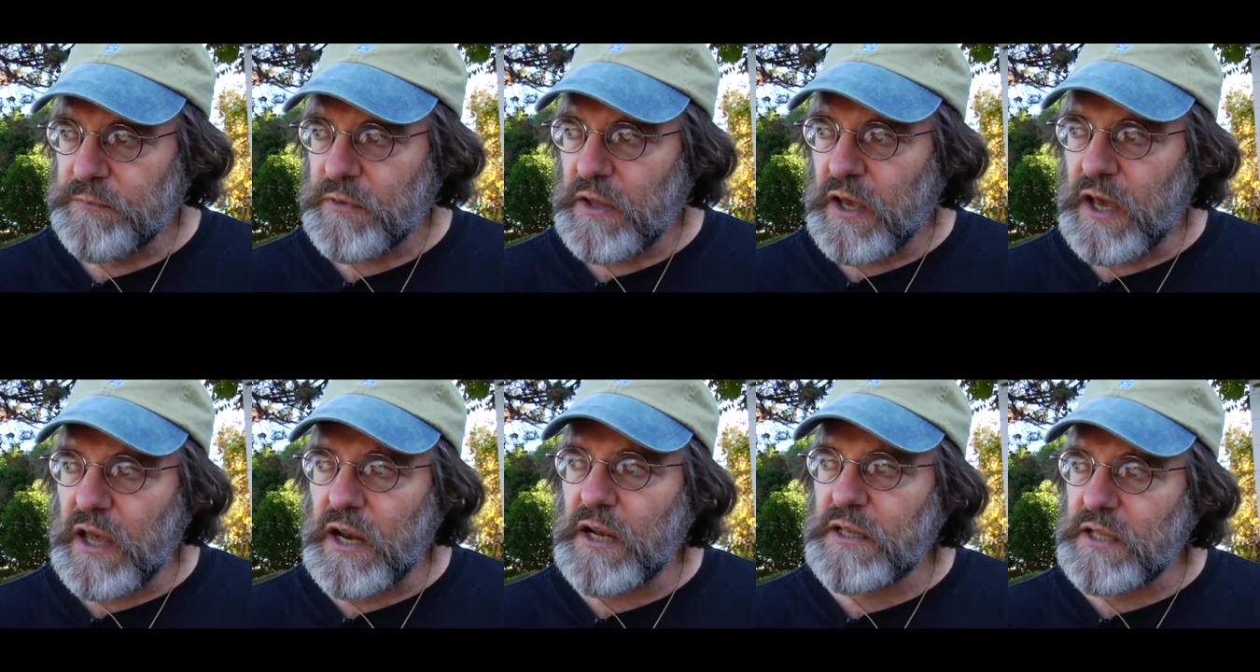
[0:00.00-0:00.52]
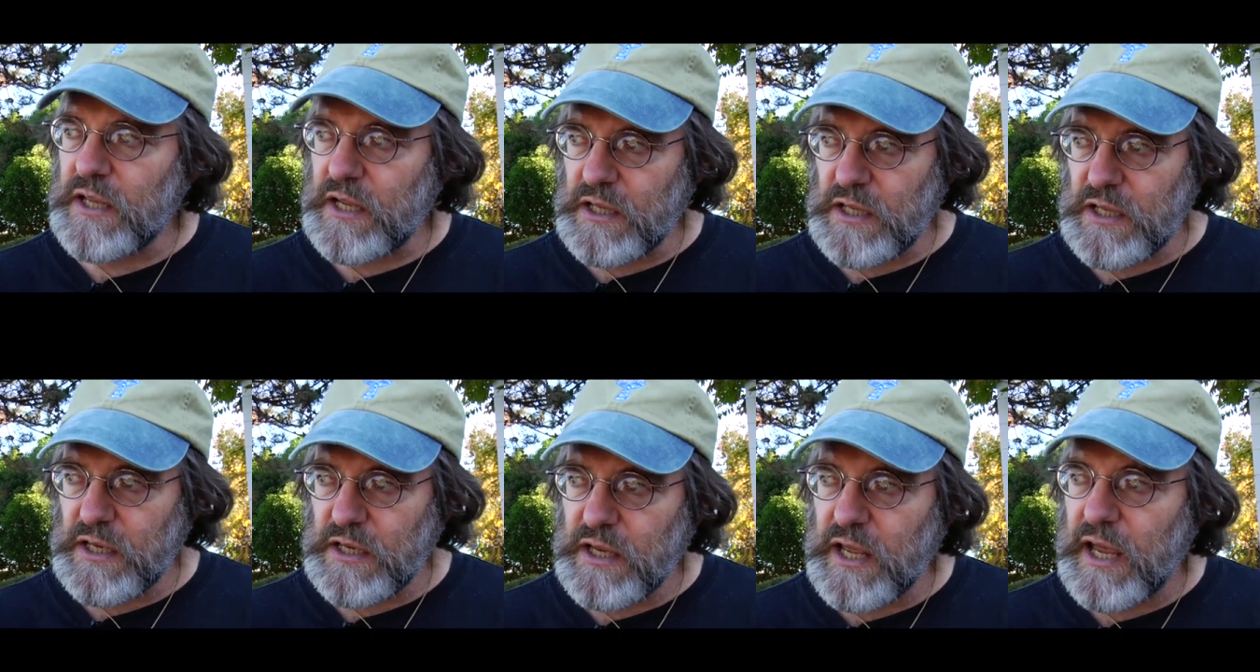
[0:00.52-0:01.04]
And at the end
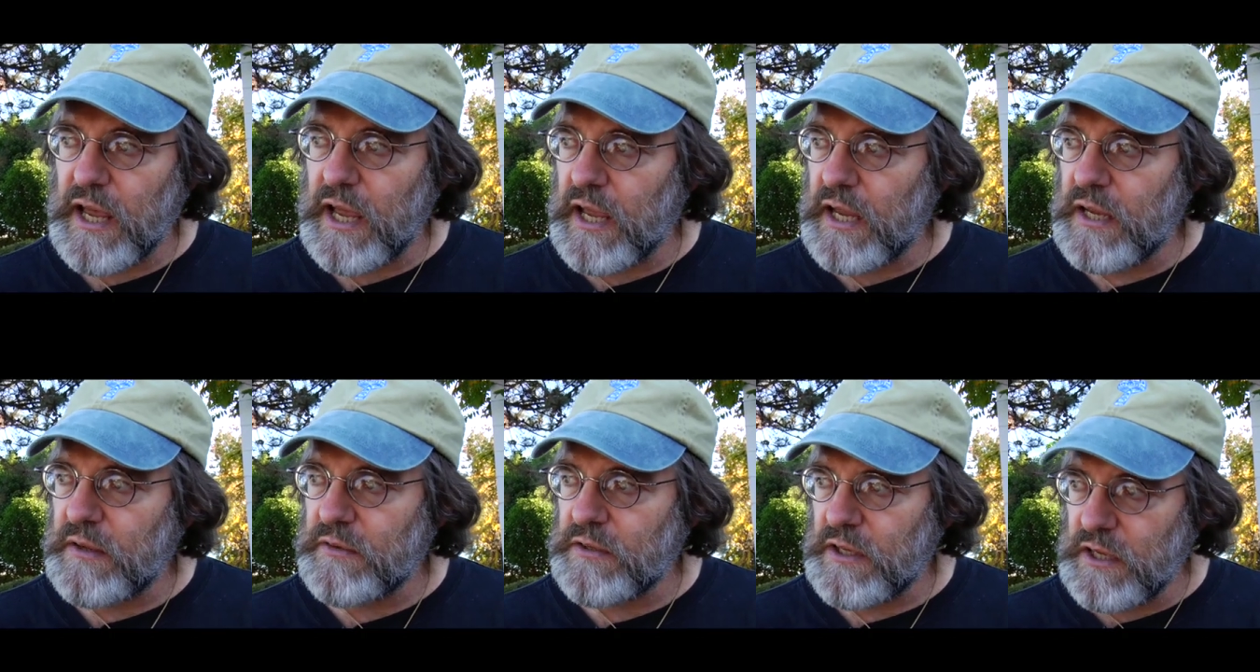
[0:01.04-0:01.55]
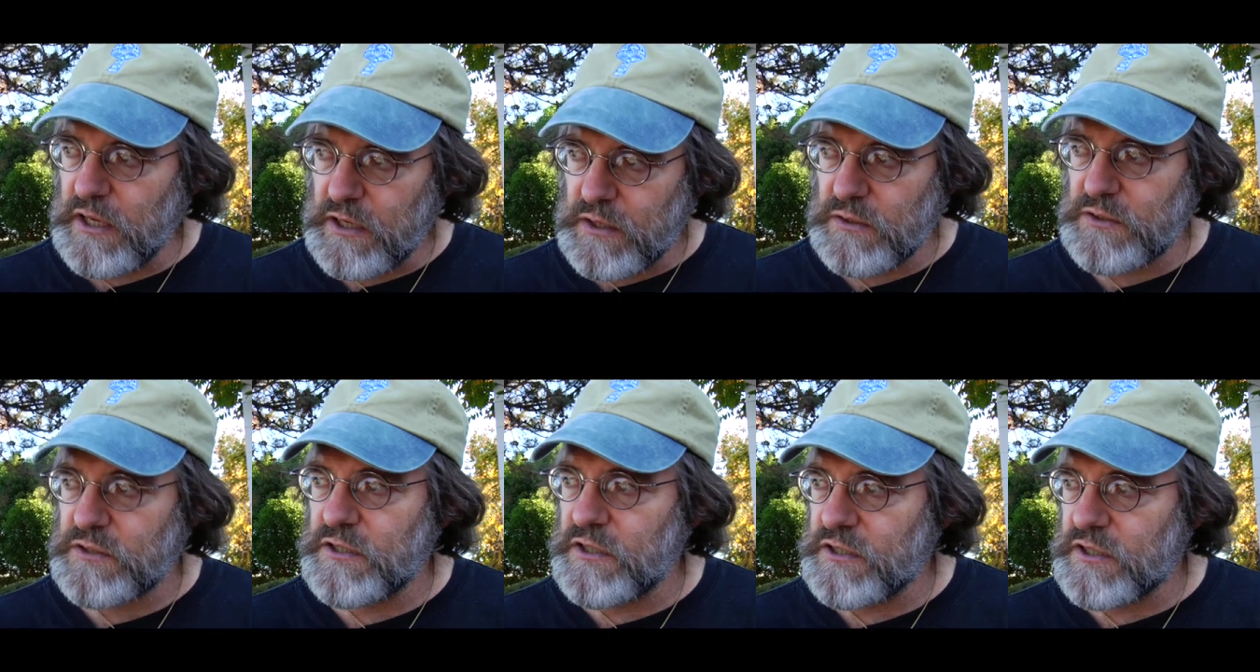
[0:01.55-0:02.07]
of the day, the
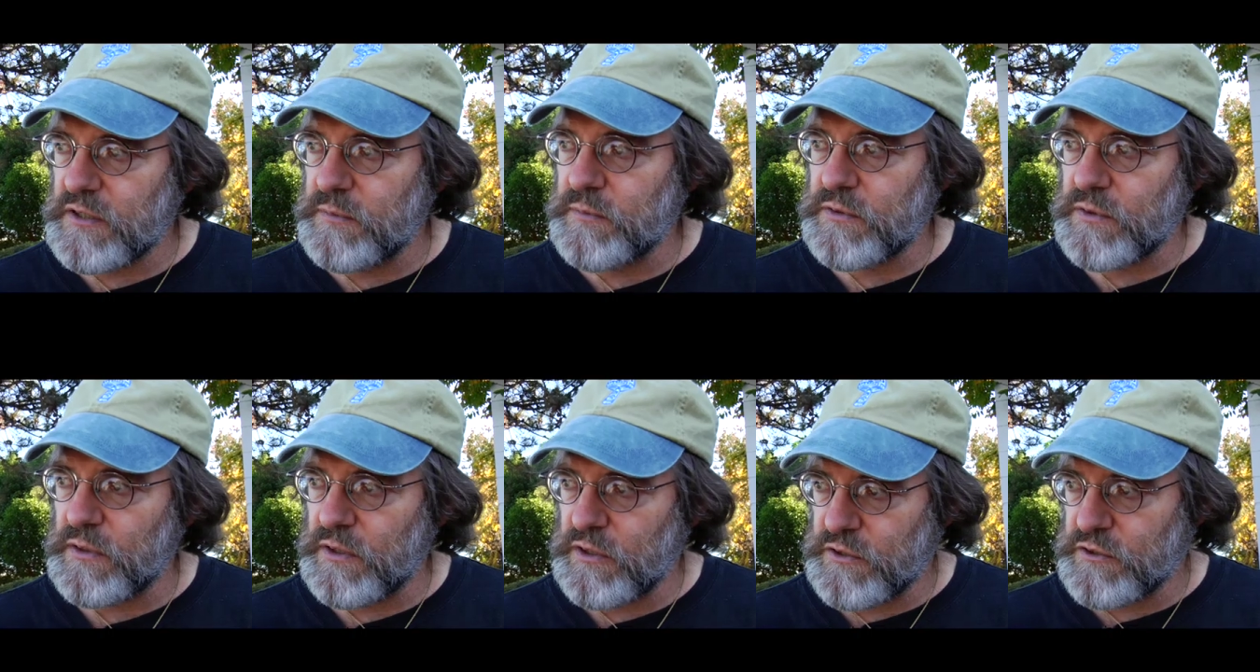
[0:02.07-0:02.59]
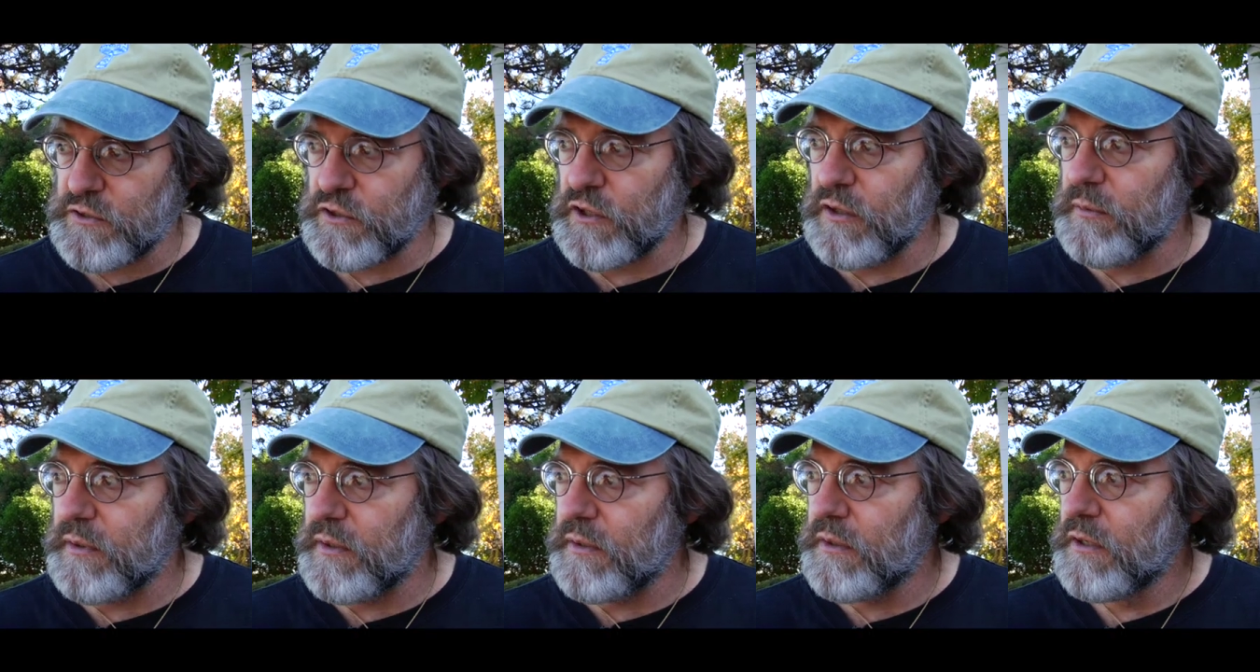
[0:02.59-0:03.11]
ecosystem is going to
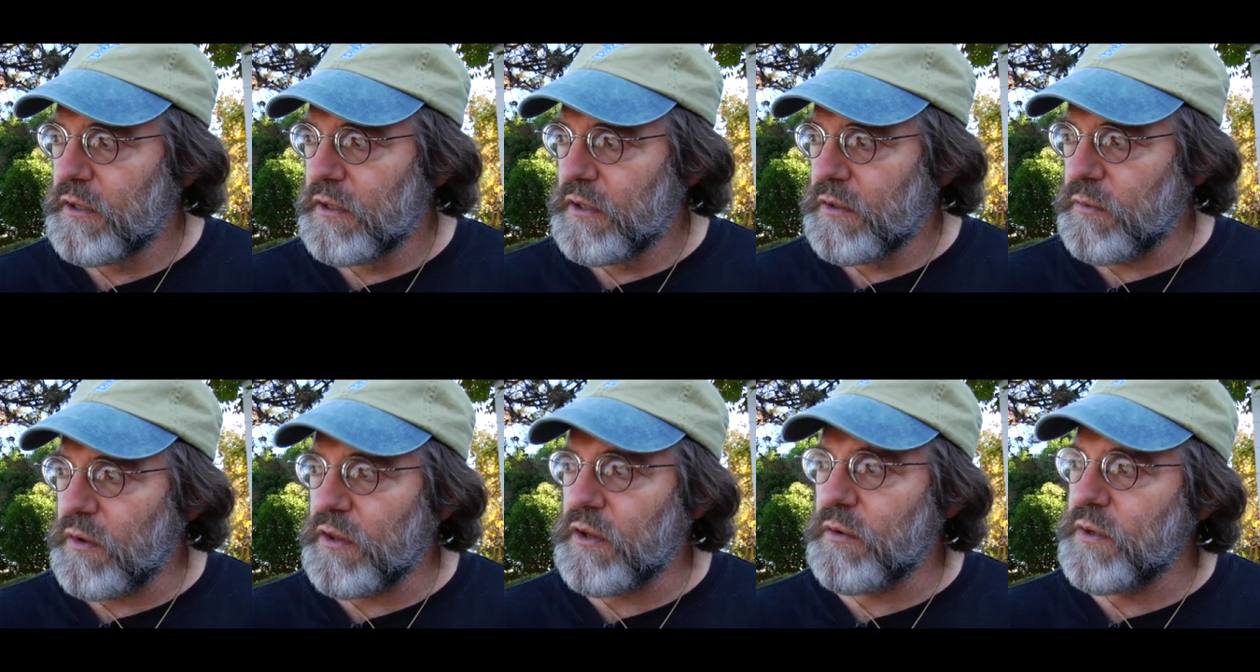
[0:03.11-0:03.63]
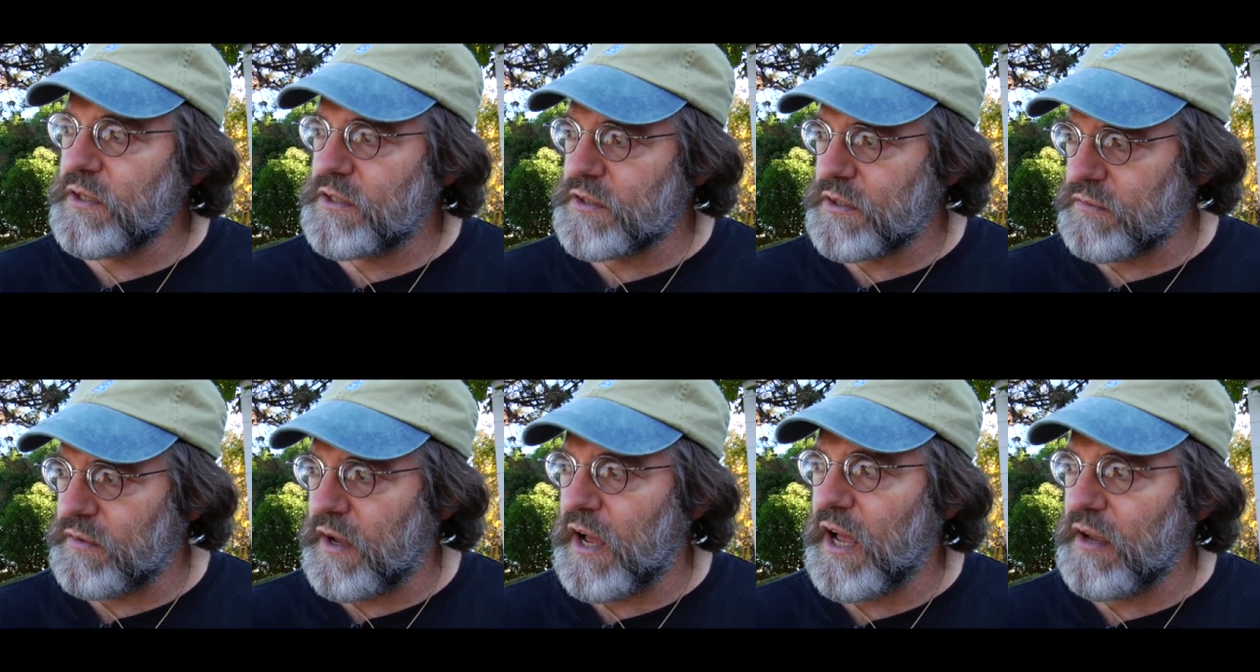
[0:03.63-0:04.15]
determine whether we
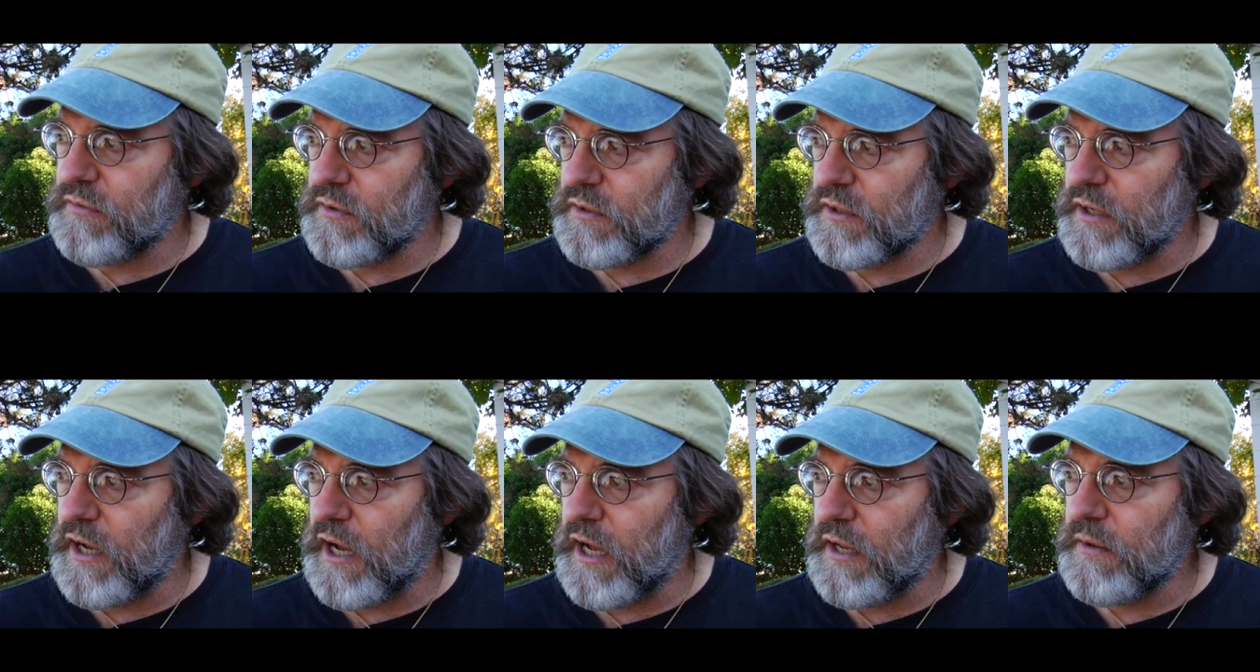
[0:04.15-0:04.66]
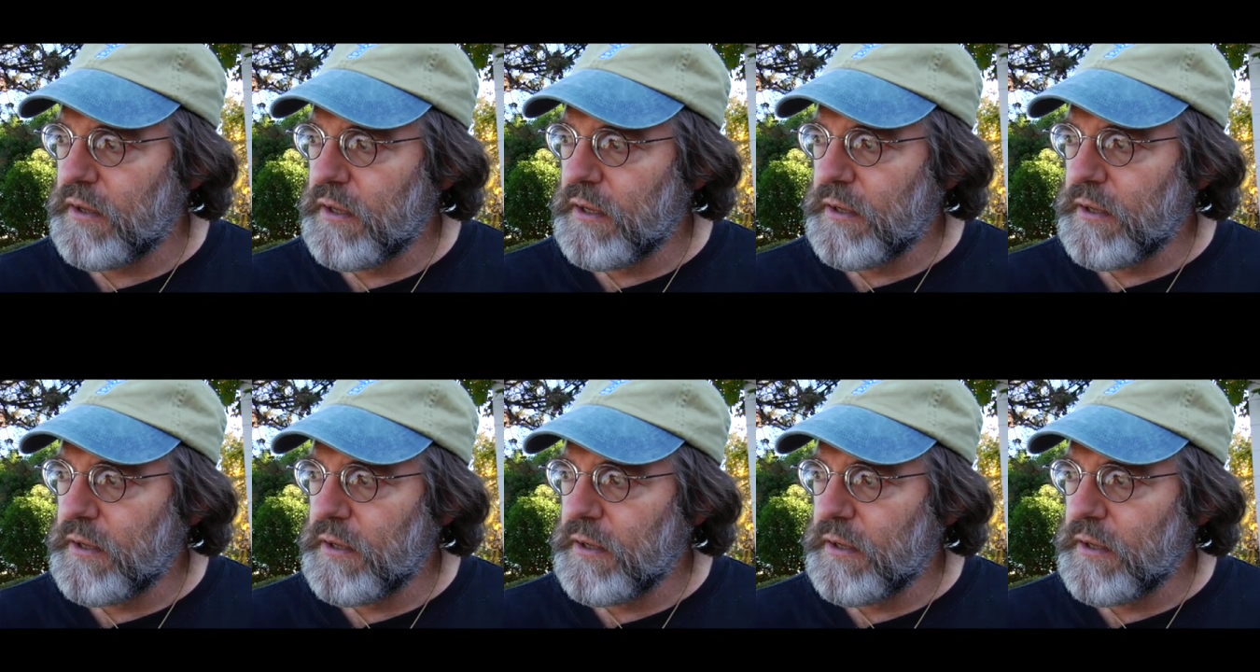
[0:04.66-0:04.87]
survive or not.